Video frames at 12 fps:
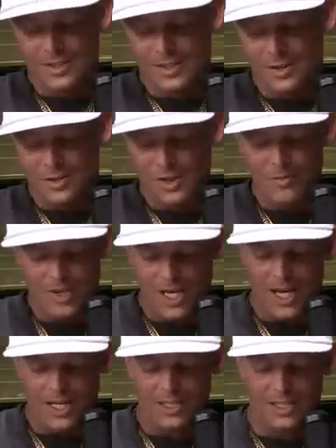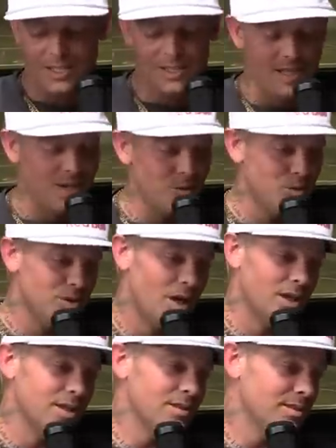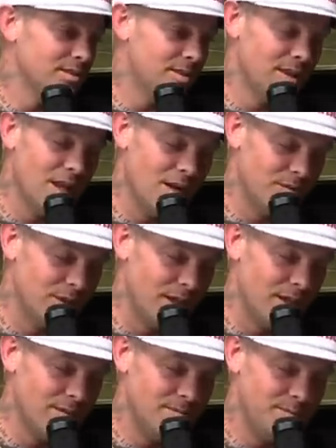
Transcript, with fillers: Dream vacation and who's on it? Alive or dead?